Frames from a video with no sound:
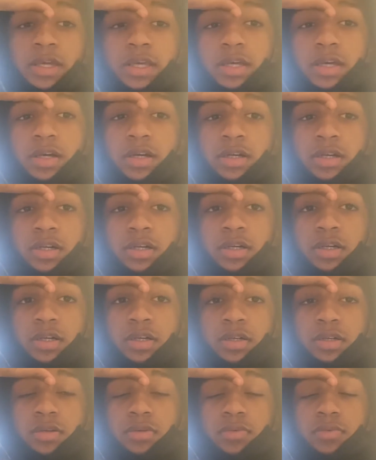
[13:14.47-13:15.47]

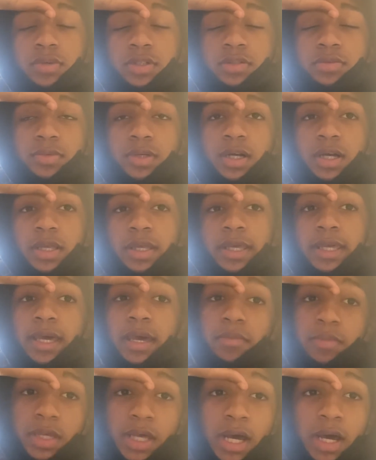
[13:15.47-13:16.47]
he
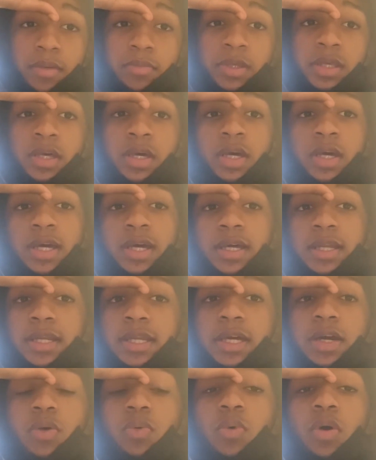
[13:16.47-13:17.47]
came and got me.
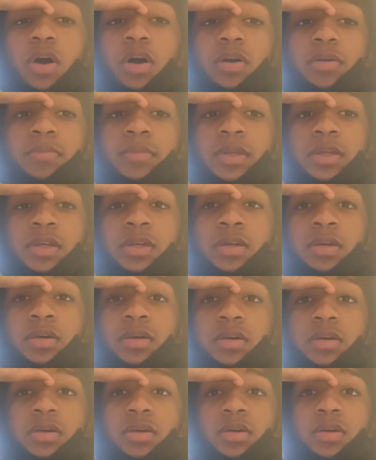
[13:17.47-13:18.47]
Nigga walked me
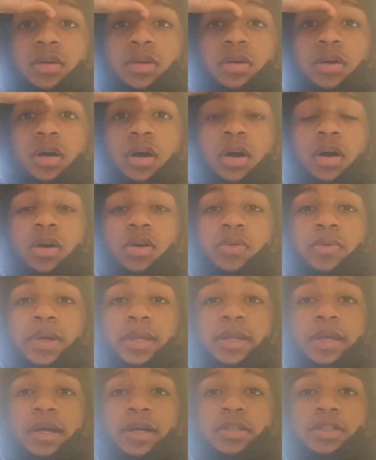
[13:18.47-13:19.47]
all the way
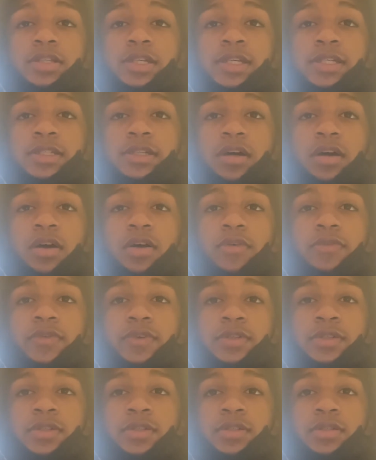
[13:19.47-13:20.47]
down to his
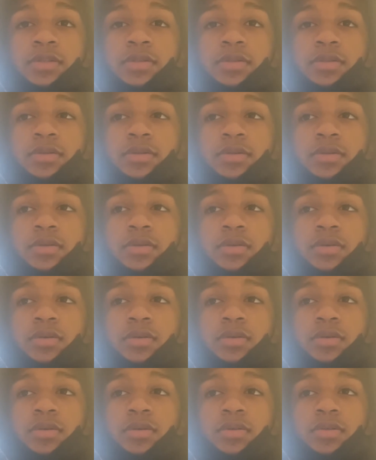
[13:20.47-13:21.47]
office,
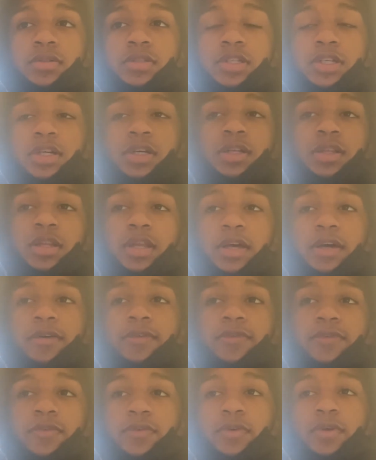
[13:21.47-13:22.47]
took a left.
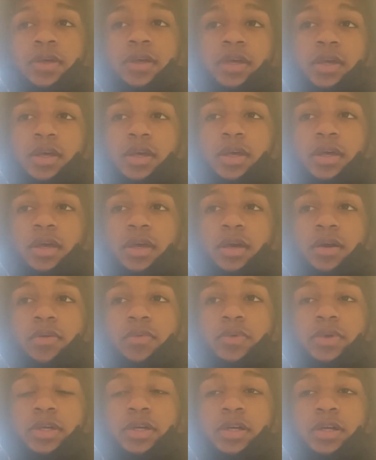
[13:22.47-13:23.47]
And
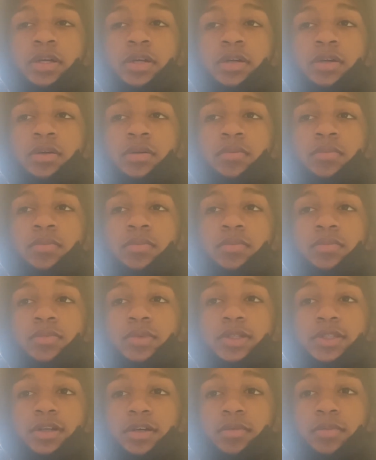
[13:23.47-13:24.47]
we
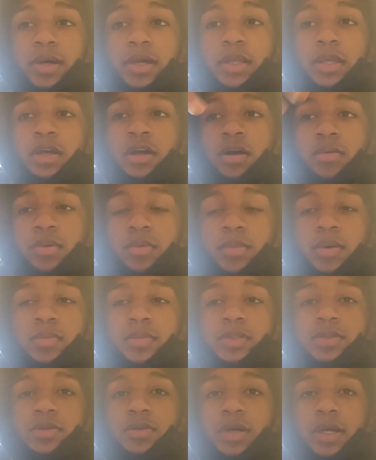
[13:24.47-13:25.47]
talked about it. He called my mom and
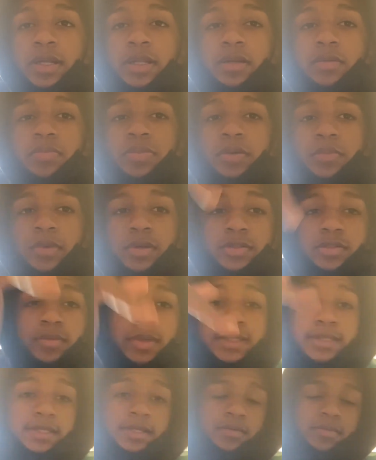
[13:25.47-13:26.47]
told her I need to pick me up. So my
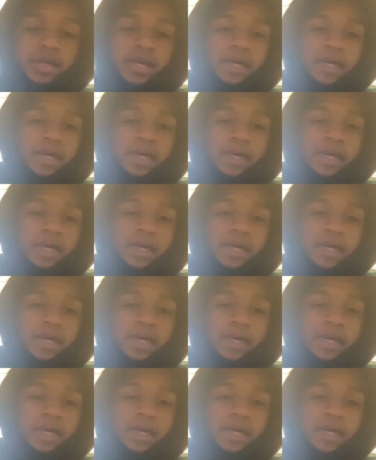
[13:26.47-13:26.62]
stepdad